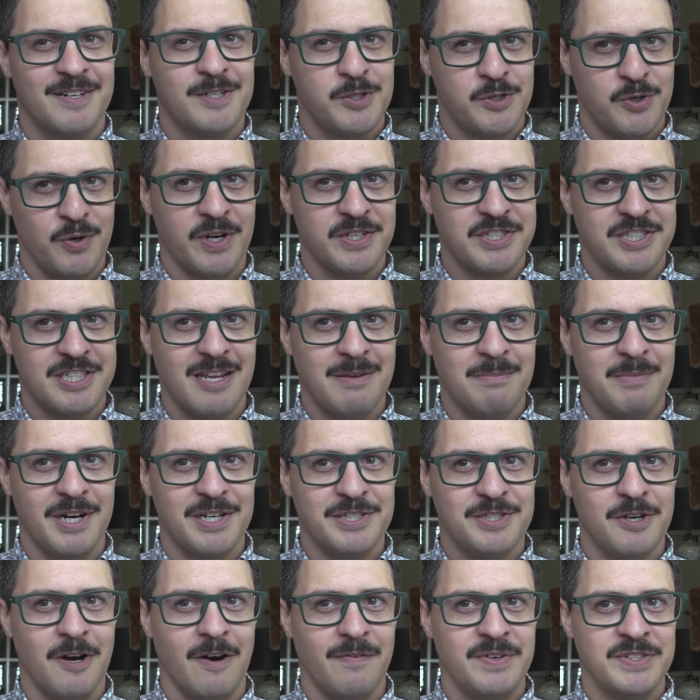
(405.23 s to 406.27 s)
trusting
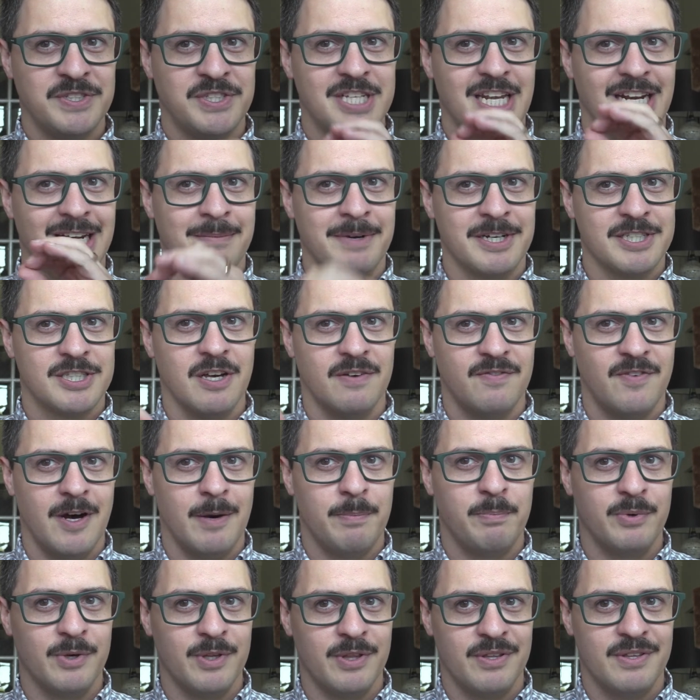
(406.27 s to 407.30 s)
myself and setting myself
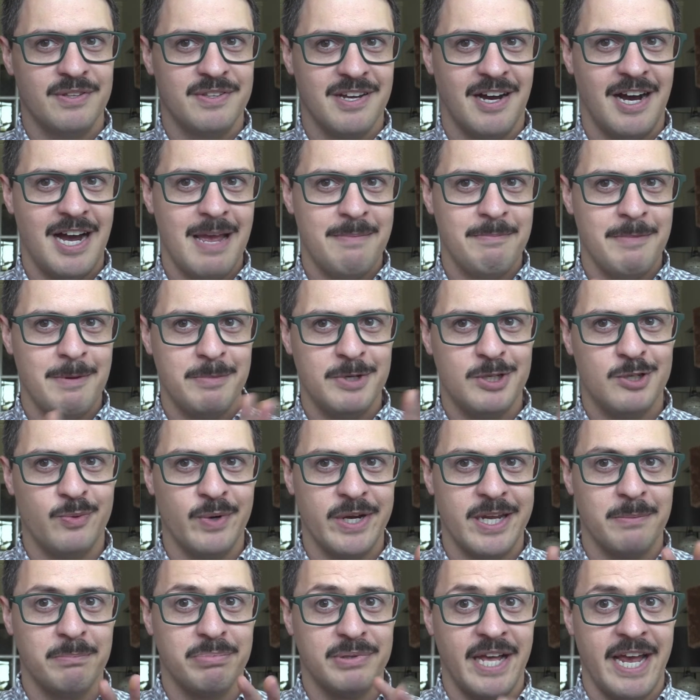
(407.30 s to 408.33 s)
up with time in
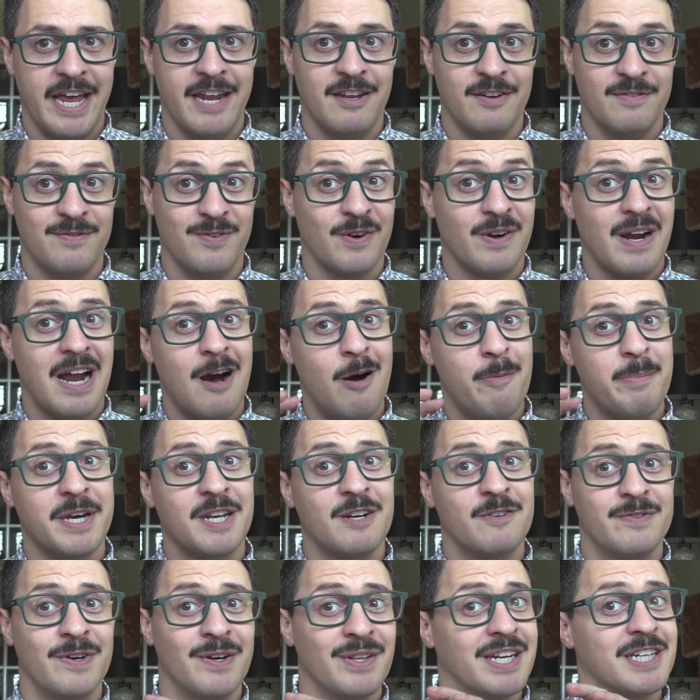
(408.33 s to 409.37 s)
between planning for how am I
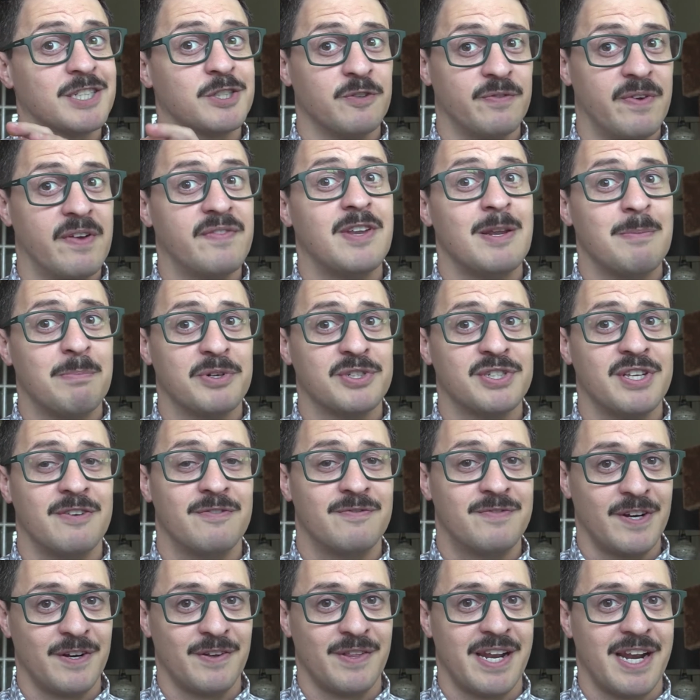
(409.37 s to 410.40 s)
going to fill that extra 15%
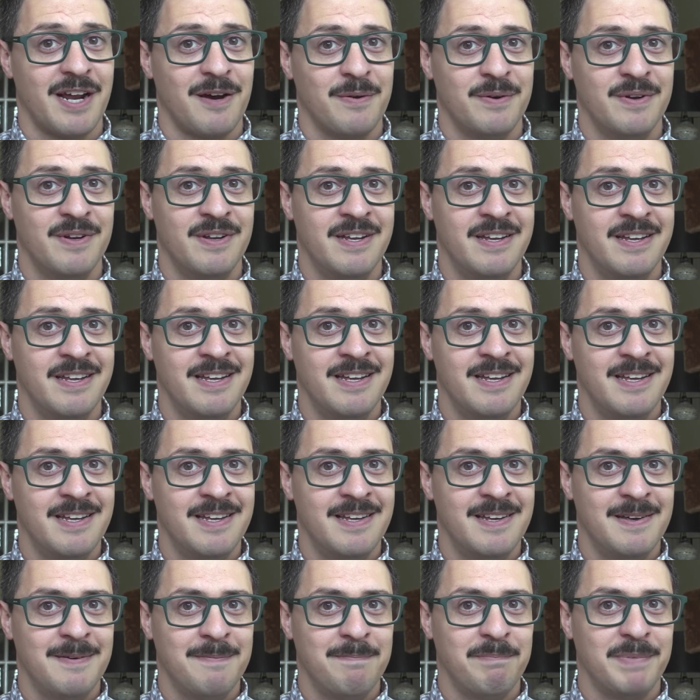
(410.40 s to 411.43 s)
and figure that out.
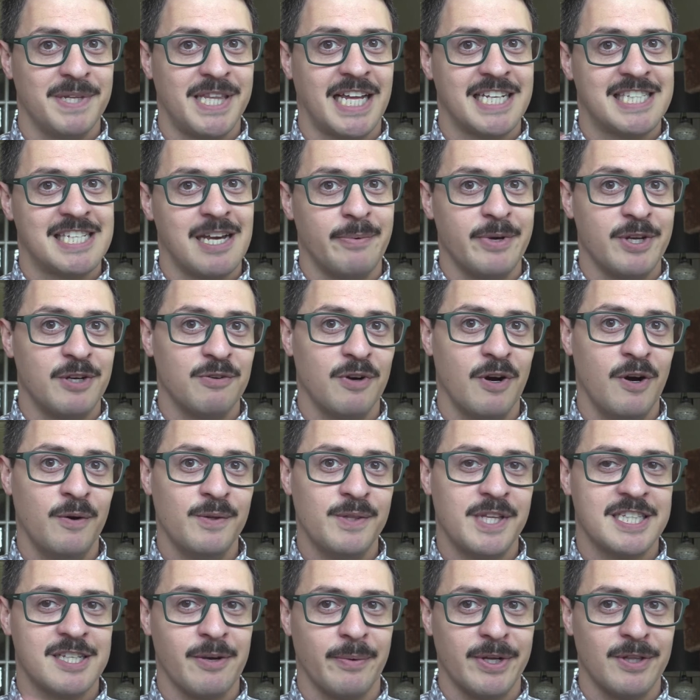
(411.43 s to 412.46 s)
But that's how we
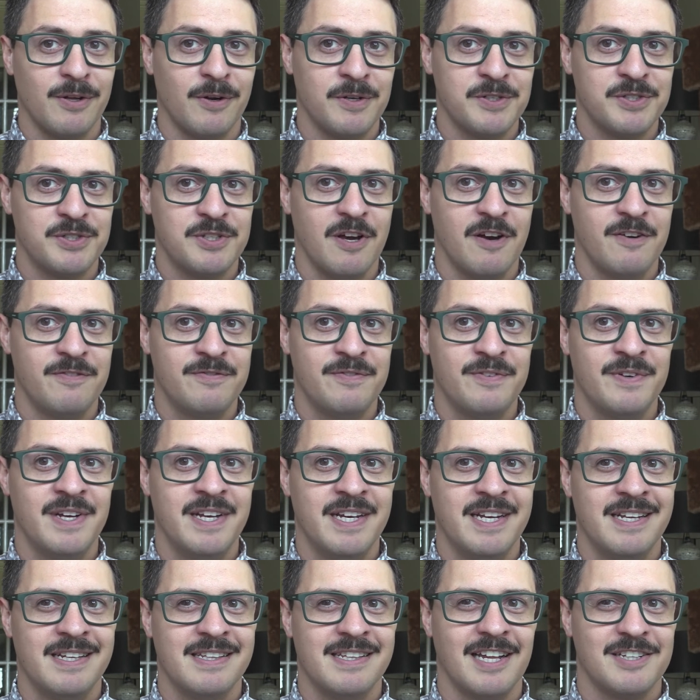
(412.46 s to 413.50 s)
grow. That's how we learn stuff.
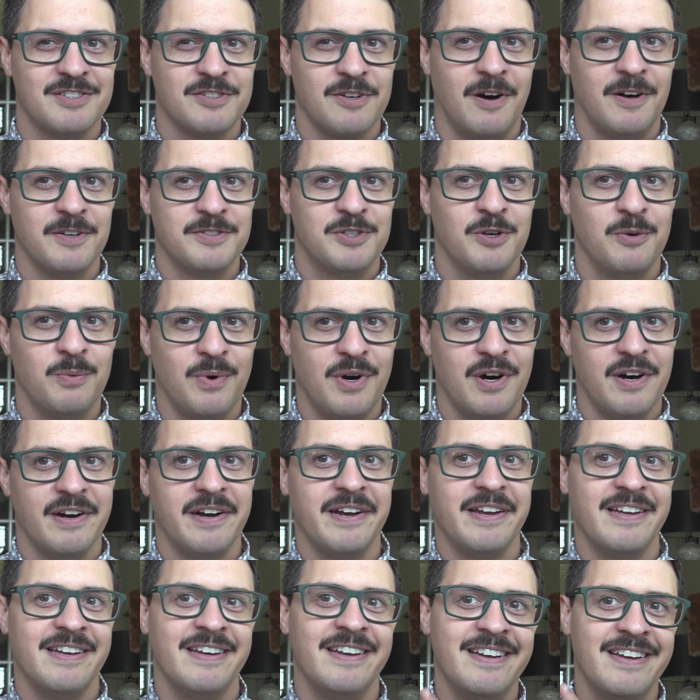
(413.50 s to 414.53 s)
That's also
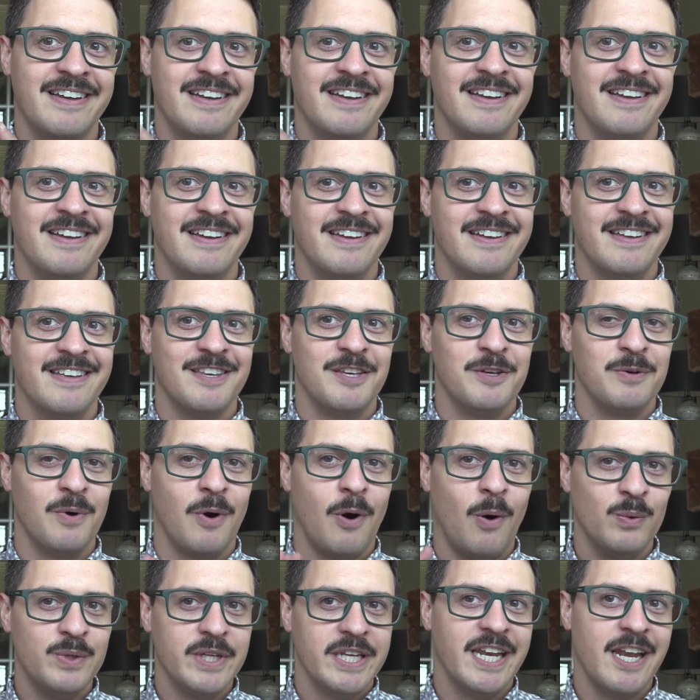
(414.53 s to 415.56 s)
why you
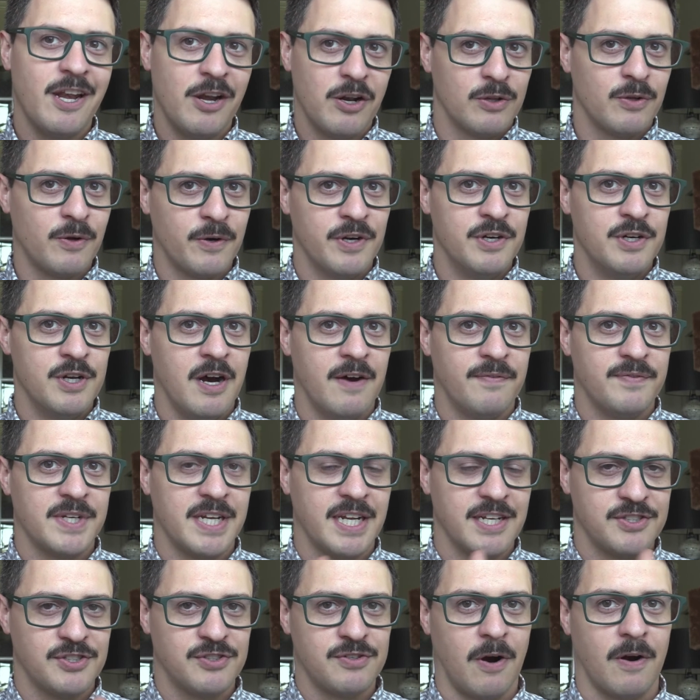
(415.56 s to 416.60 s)
only need to learn enough to
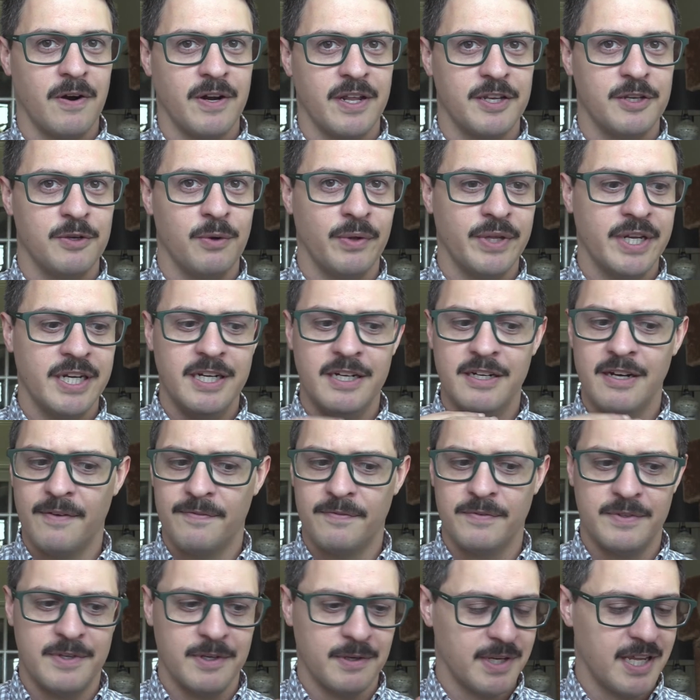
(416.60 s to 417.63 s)
get started. You only need
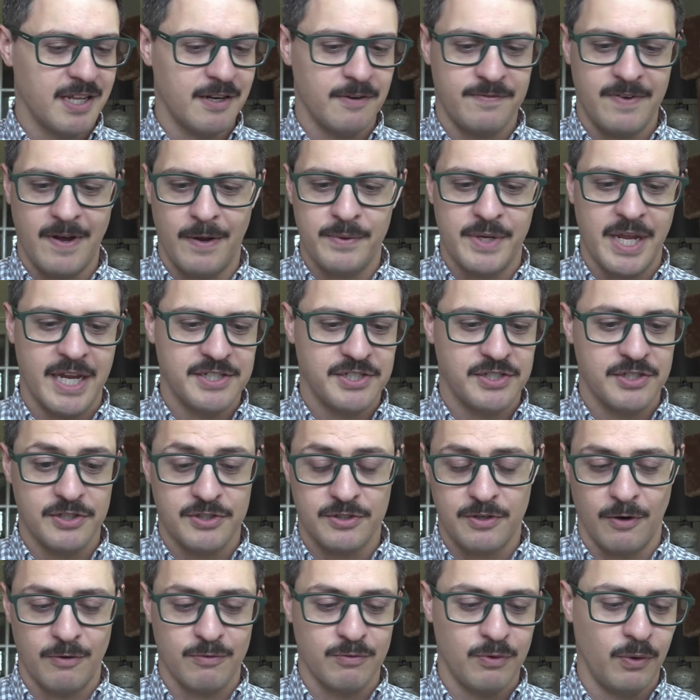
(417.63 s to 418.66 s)
enough to get a foundation to
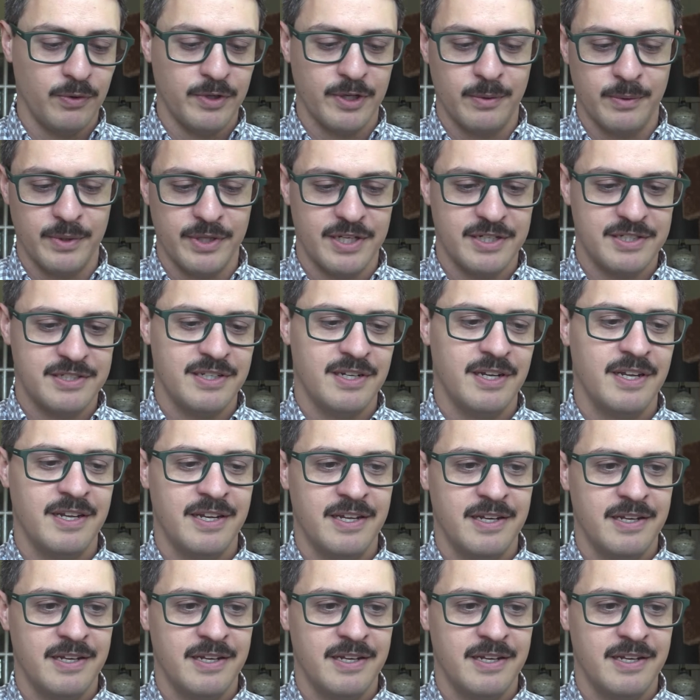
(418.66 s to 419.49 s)
start rolling with it.